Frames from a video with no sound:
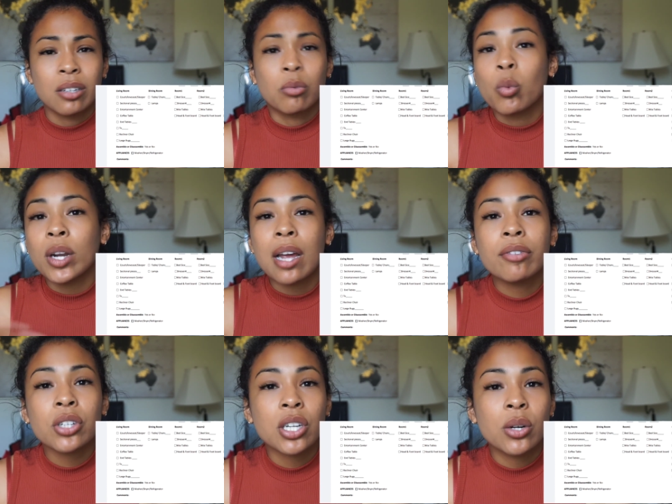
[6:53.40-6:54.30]

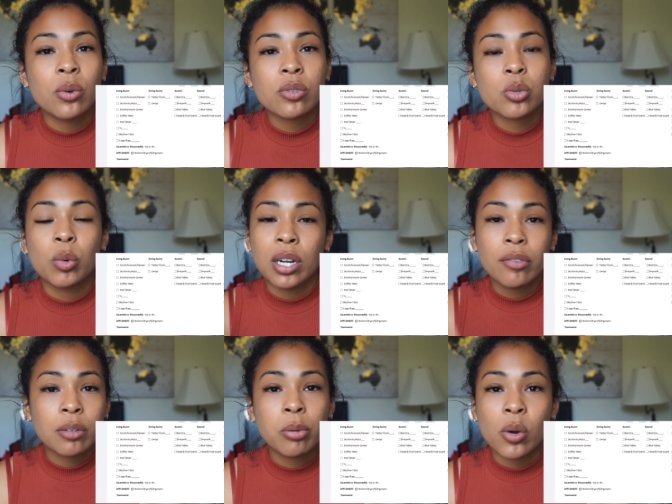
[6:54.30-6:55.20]
Whatever notes,
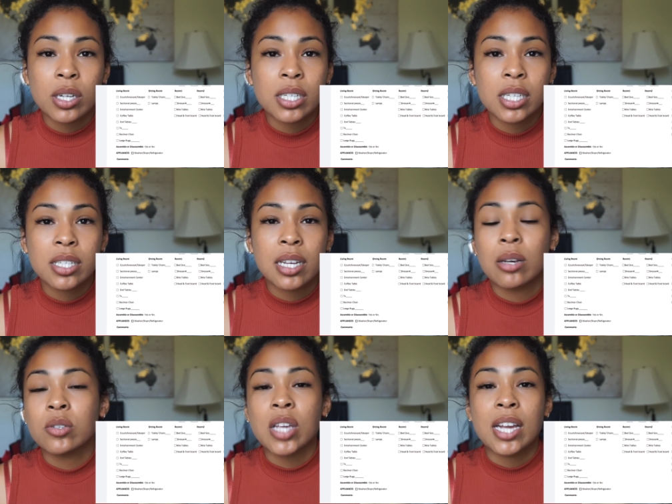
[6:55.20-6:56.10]
whatever important
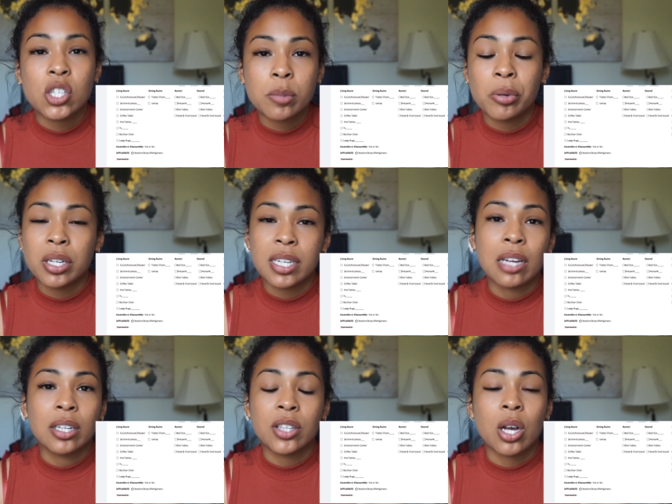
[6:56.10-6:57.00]
details, I just put it
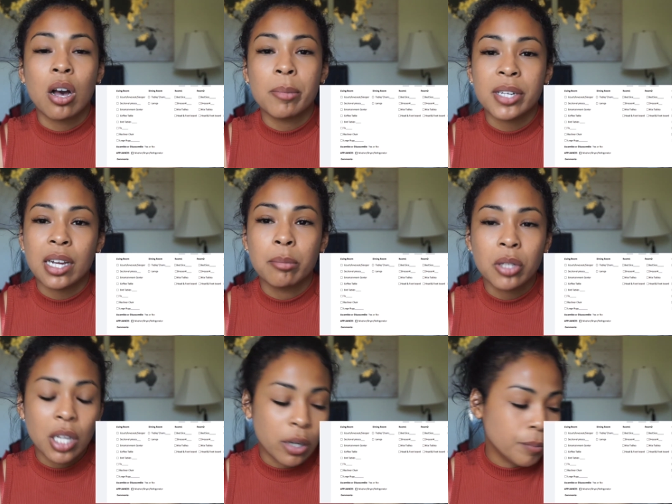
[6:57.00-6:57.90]
down at the comment down
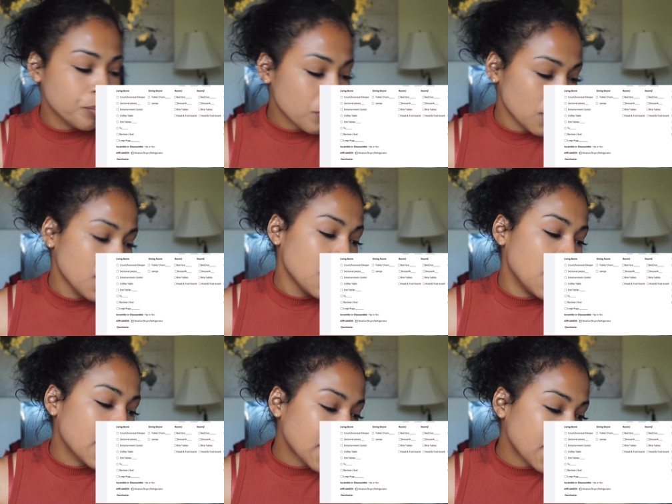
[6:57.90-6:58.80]
below.
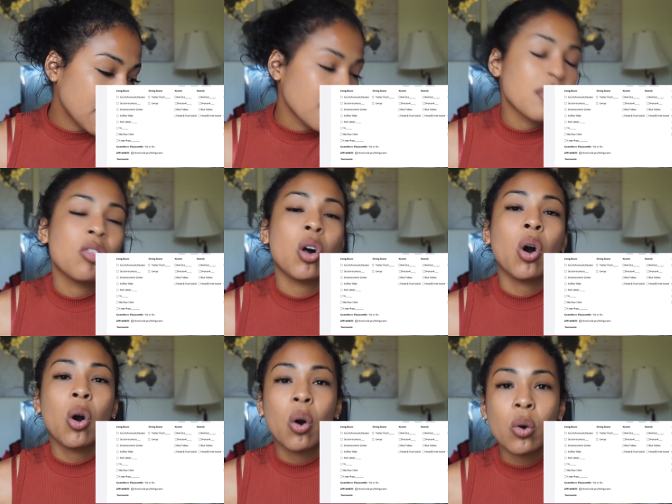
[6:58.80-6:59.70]
Again, the
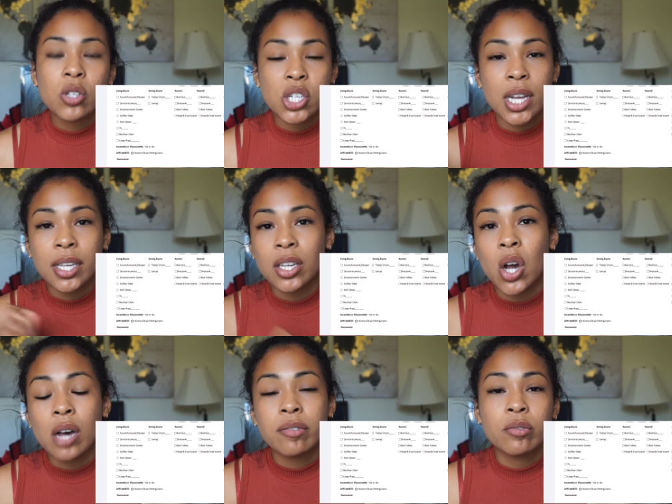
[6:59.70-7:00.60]
whole checking
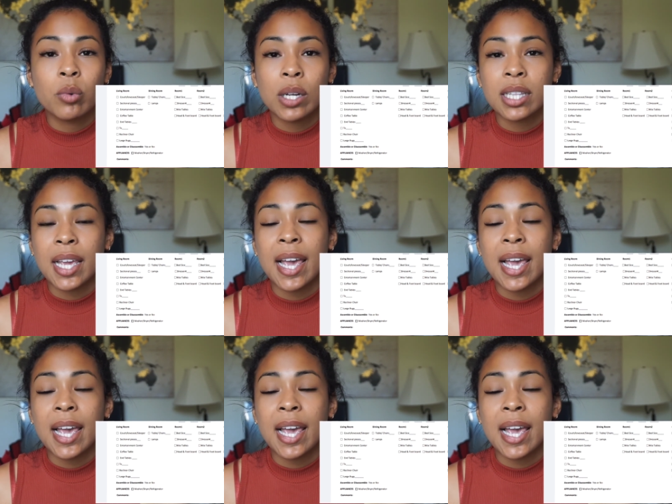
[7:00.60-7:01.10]
off of what they